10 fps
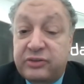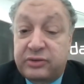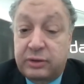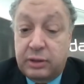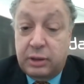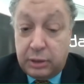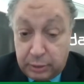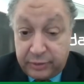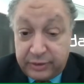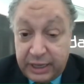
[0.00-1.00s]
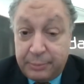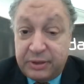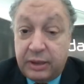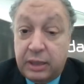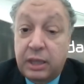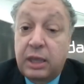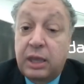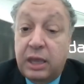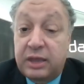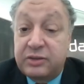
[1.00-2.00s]
per capita
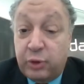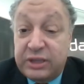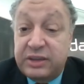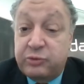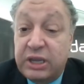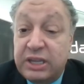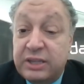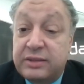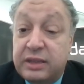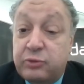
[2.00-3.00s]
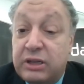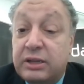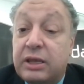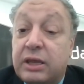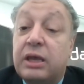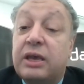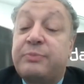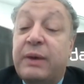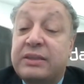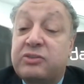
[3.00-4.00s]
in 2020. It will
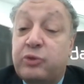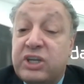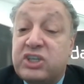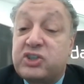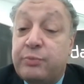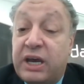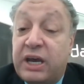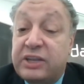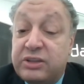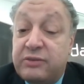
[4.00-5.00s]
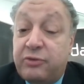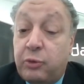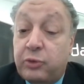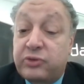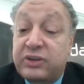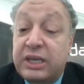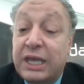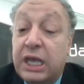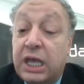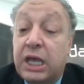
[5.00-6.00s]
expected to reach by 2040
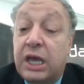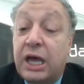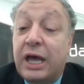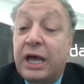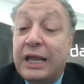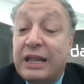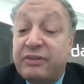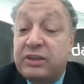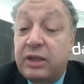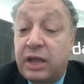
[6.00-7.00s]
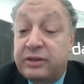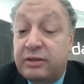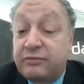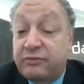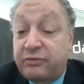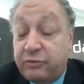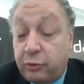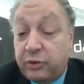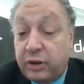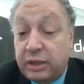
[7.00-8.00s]

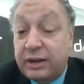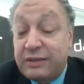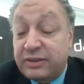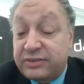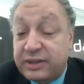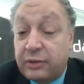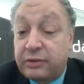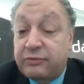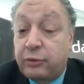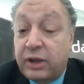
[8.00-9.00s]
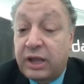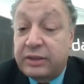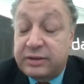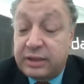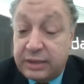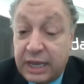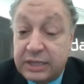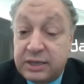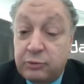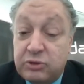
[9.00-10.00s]

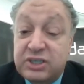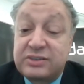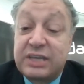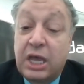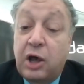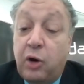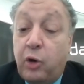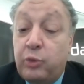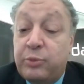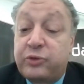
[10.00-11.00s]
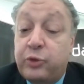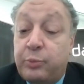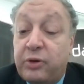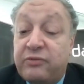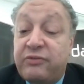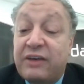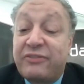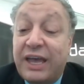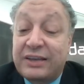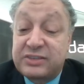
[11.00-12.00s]
11,490, which is almost
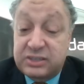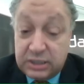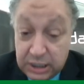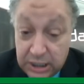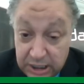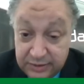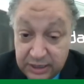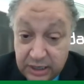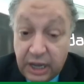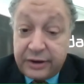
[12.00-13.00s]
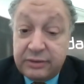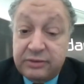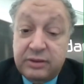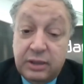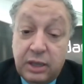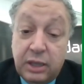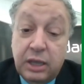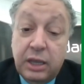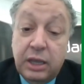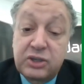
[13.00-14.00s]
2.5x the current
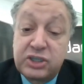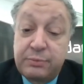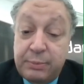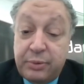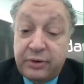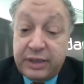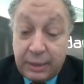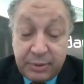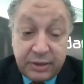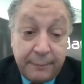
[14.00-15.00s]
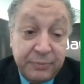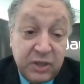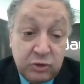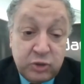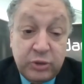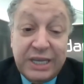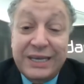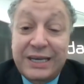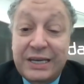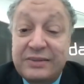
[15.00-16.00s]
GDP per capita. It will
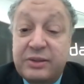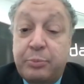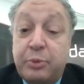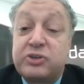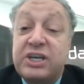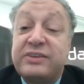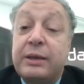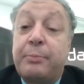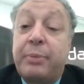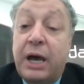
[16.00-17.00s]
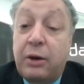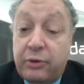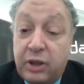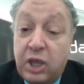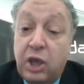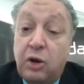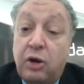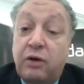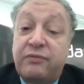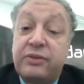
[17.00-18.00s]
increase the purchasing power
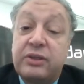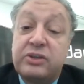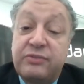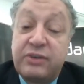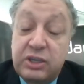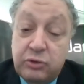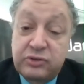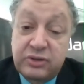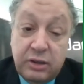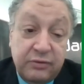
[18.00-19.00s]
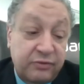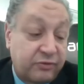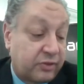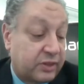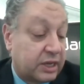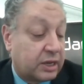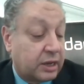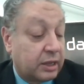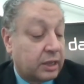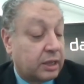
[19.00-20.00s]
of the individuals of the
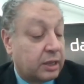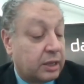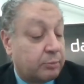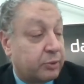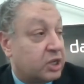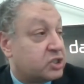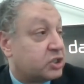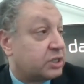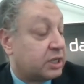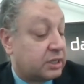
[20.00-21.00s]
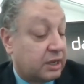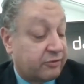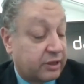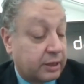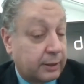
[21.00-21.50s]
population in Africa.